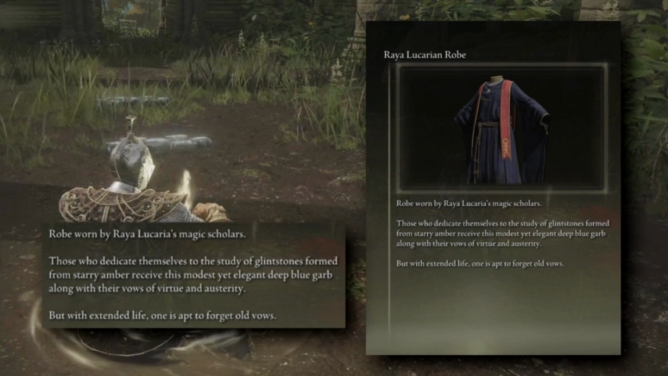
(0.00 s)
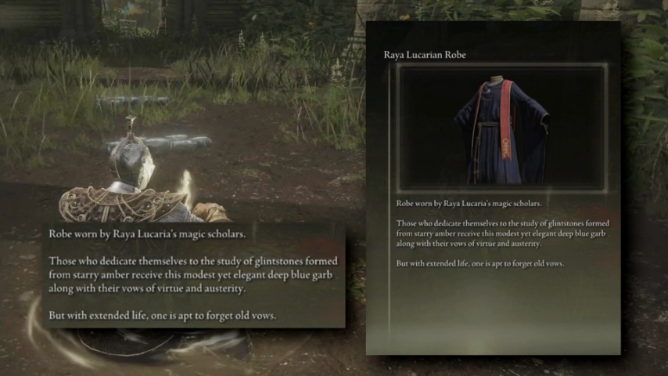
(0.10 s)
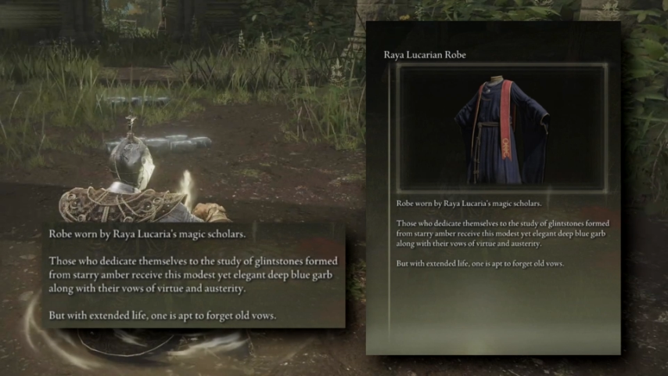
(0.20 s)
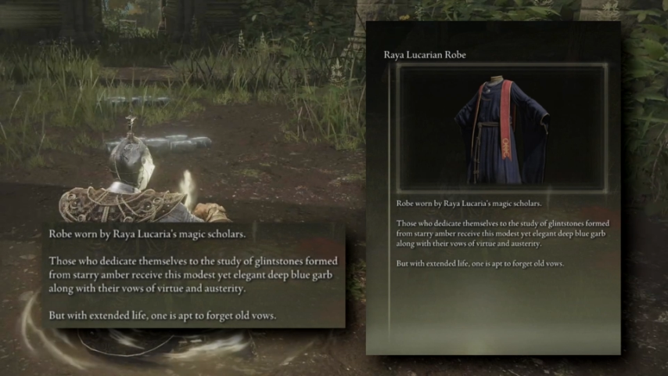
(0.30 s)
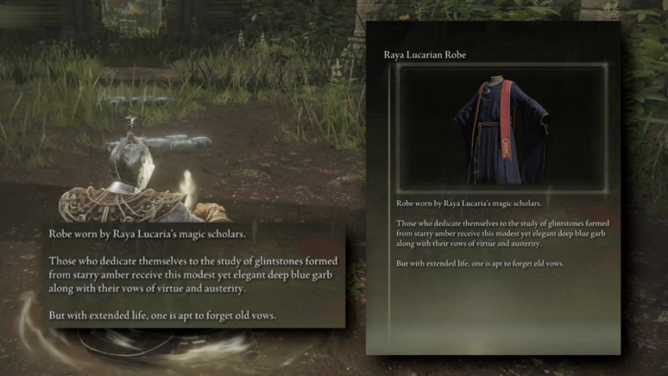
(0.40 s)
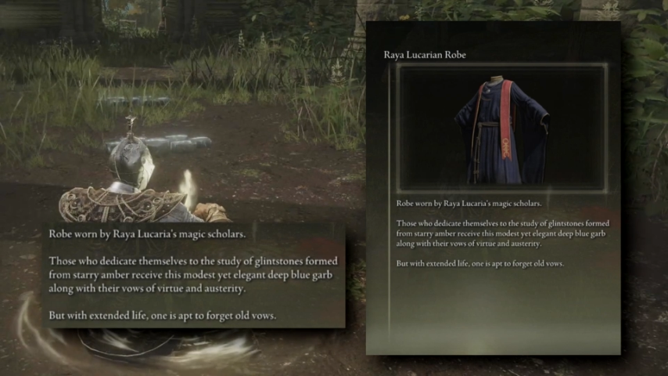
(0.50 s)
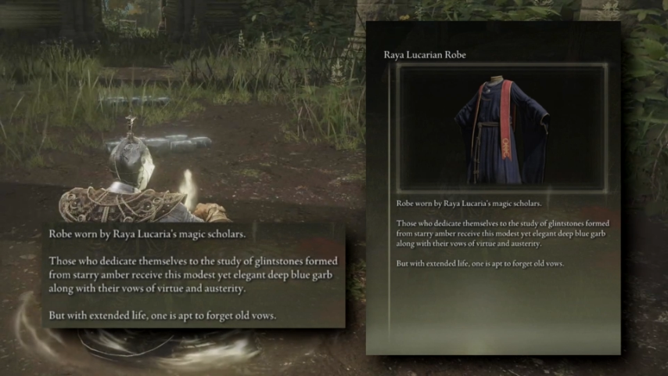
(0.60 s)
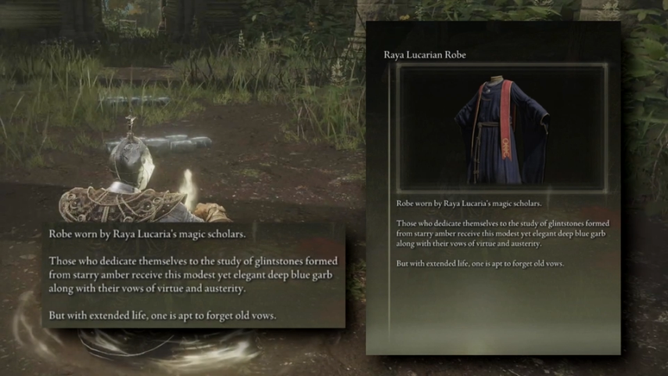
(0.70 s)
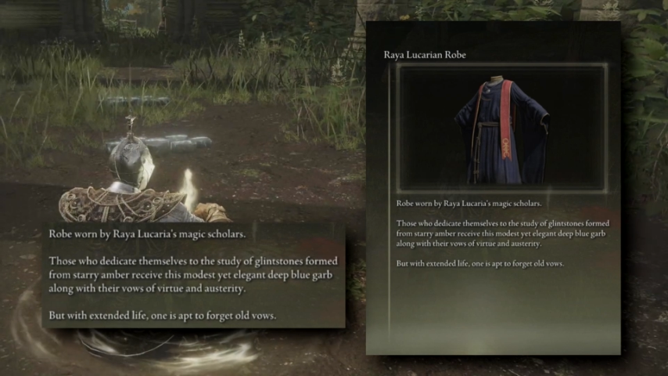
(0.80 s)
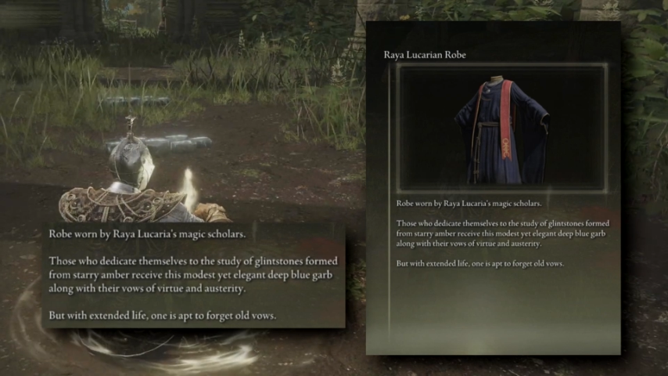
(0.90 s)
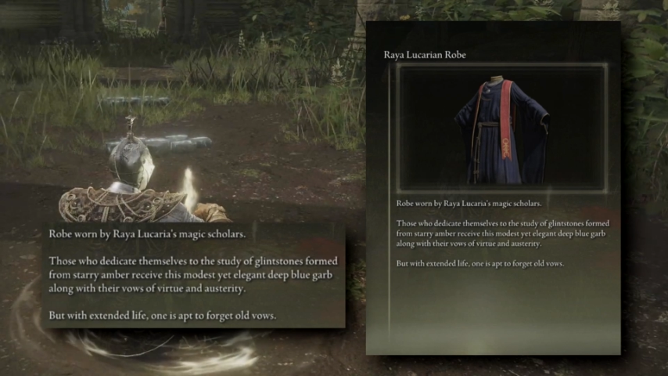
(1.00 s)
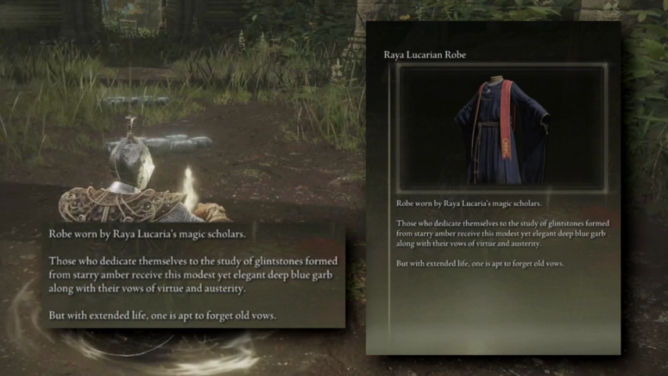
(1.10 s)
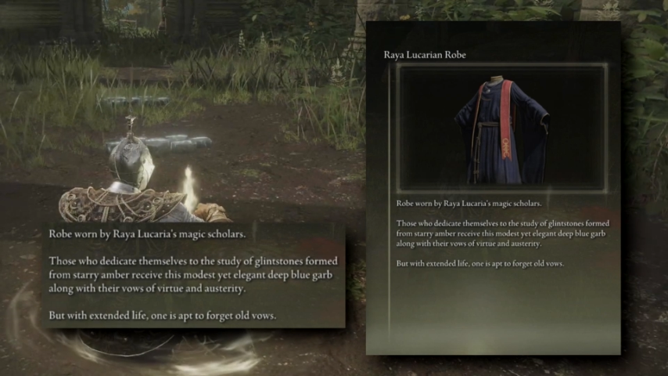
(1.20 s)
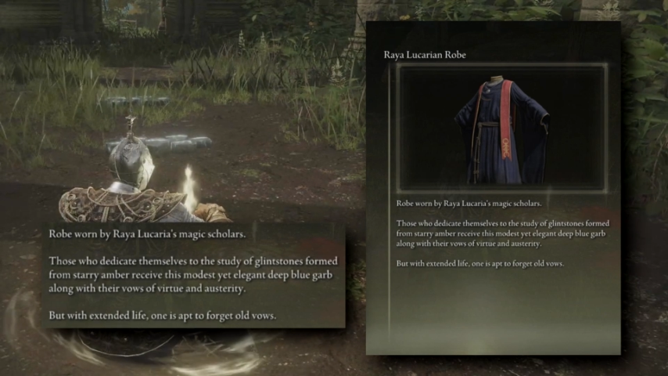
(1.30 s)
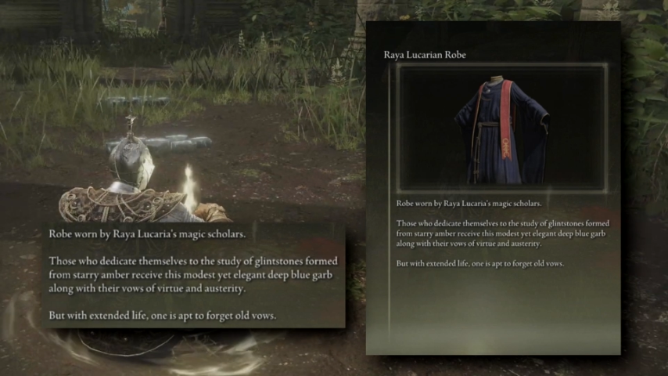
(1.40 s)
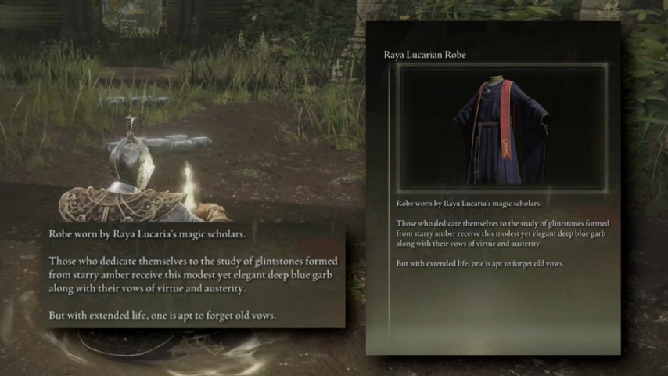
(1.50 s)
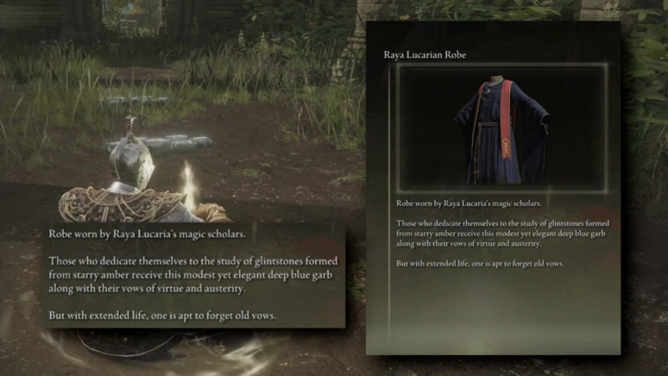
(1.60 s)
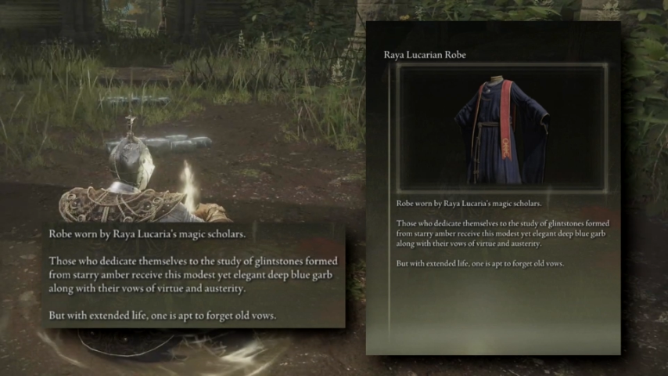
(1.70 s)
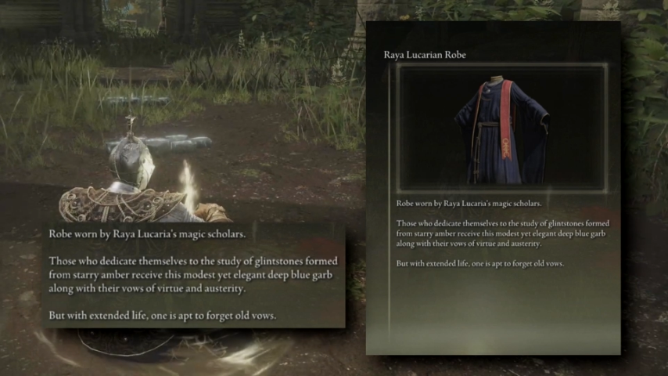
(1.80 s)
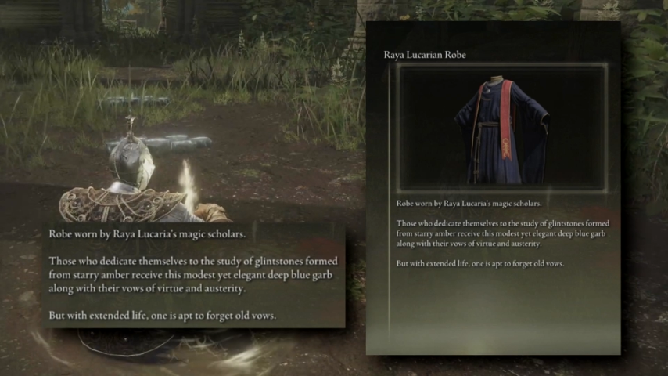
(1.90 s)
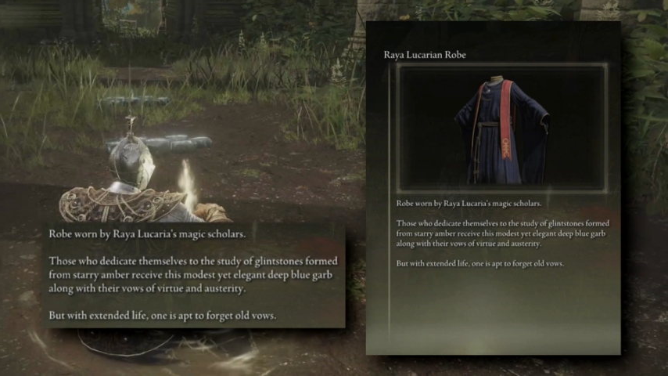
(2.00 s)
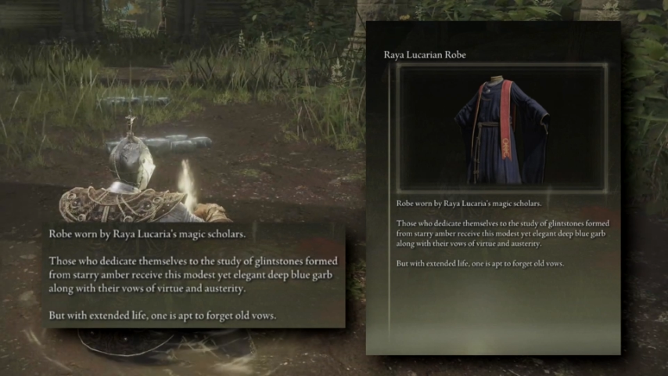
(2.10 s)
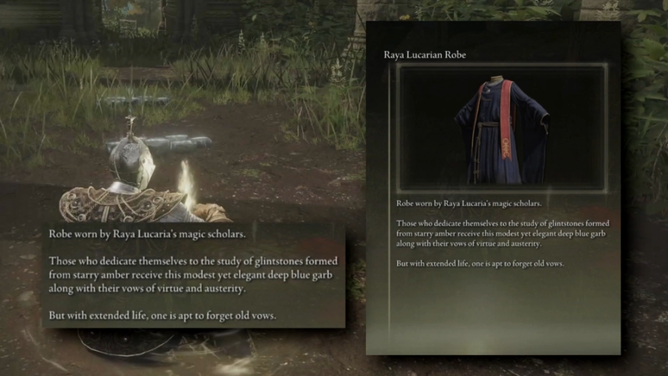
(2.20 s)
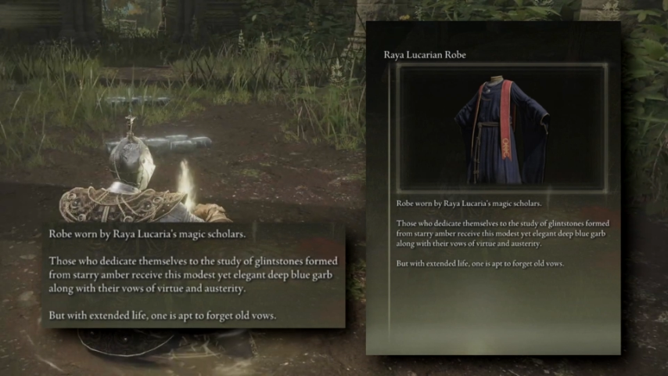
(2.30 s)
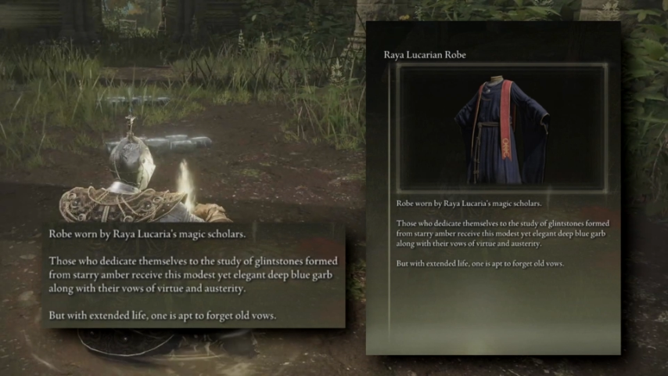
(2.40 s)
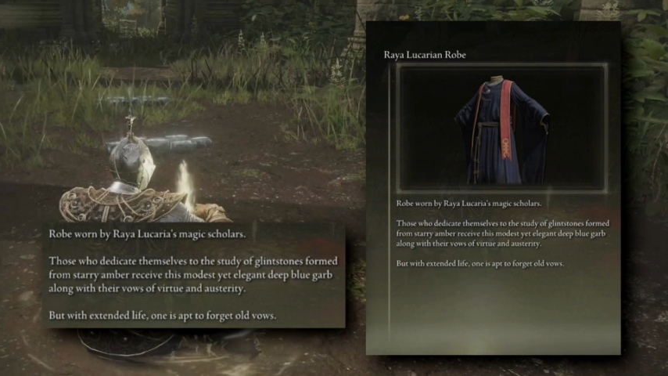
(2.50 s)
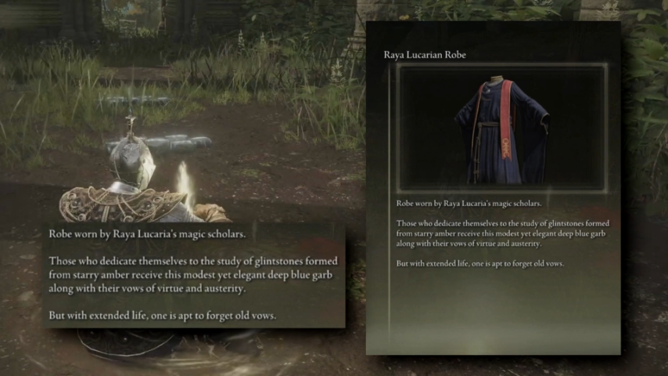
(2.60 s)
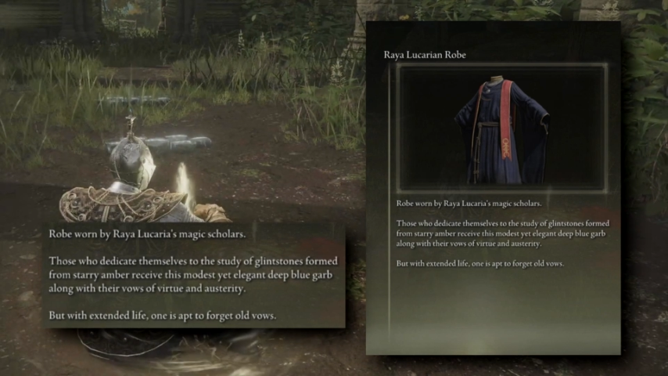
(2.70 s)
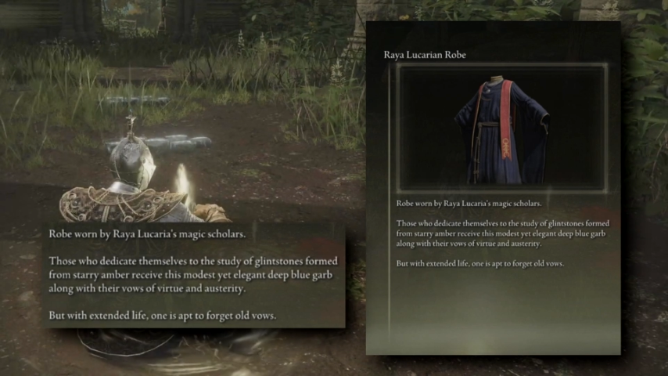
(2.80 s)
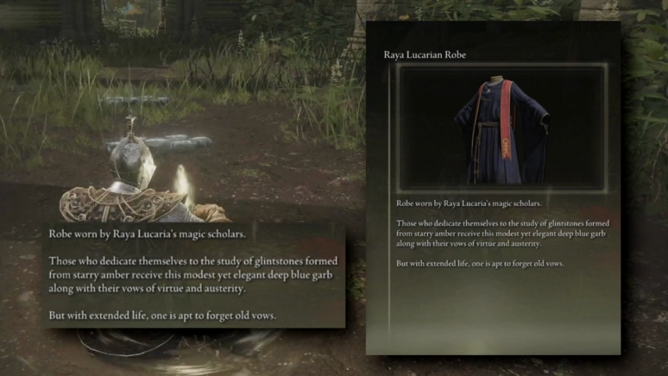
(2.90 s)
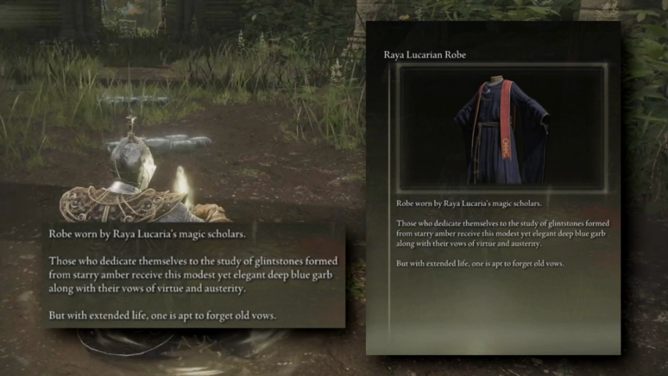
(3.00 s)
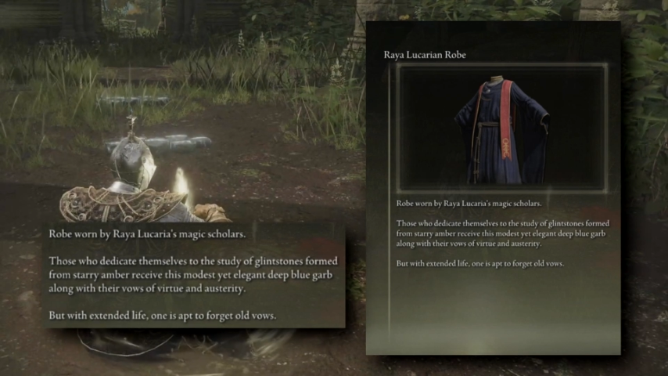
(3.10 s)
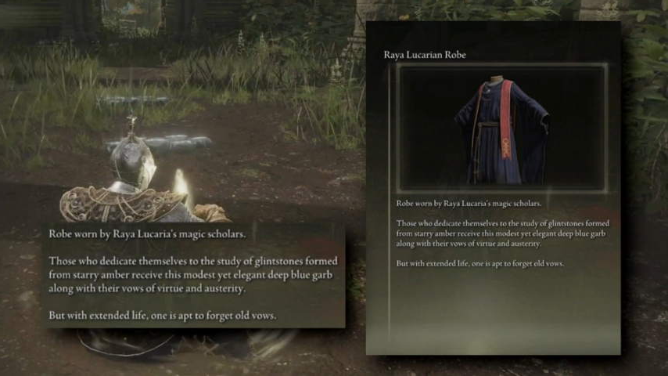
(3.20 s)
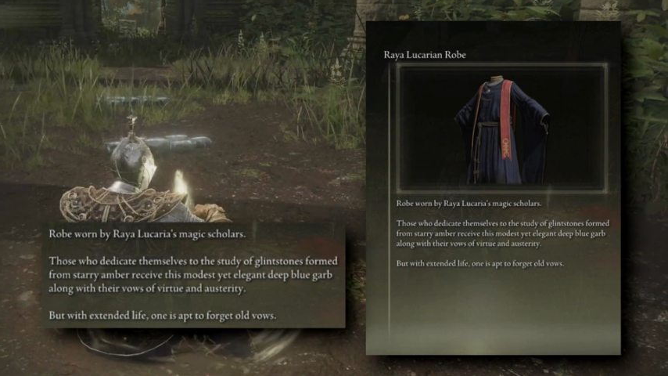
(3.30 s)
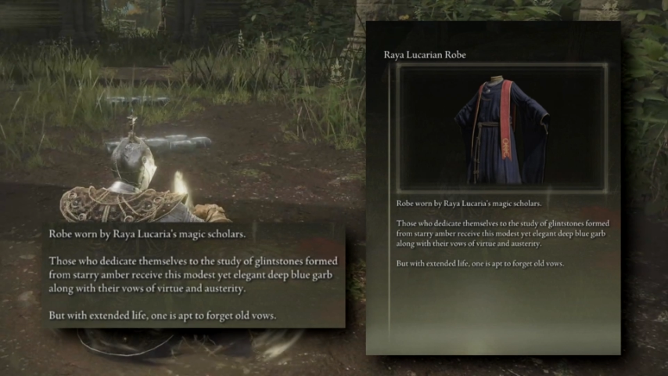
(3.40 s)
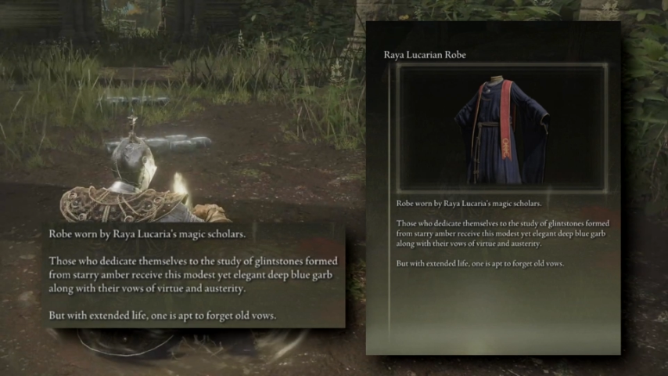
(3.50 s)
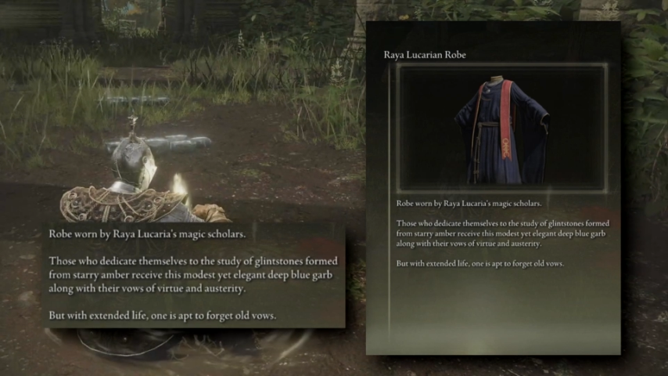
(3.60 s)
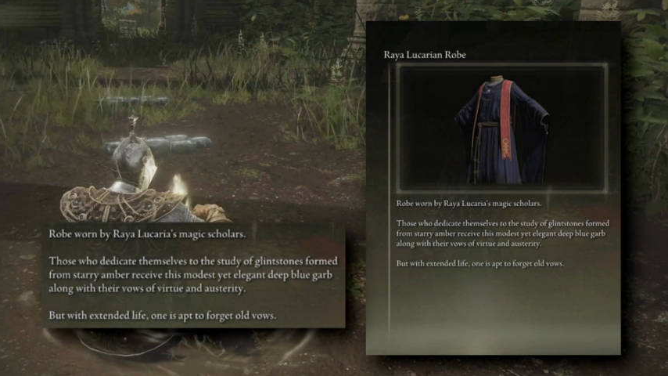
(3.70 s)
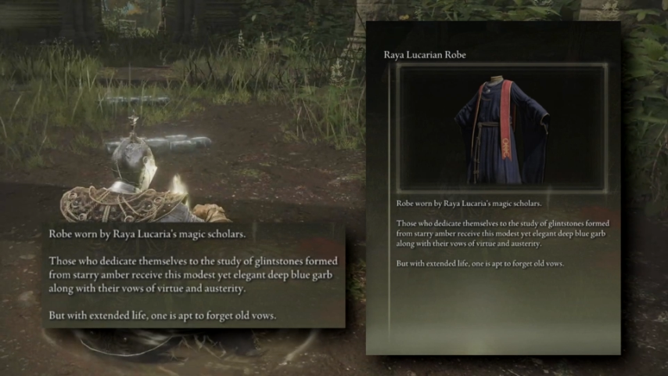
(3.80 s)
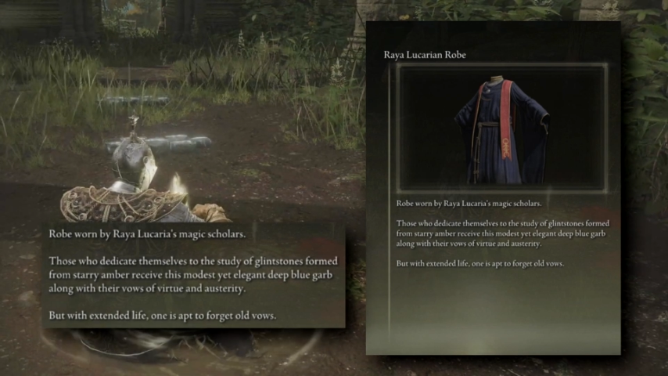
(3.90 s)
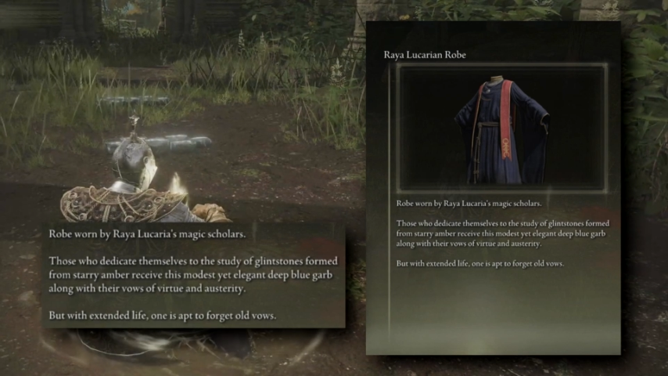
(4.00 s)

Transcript: Nobody's mouth can be seen.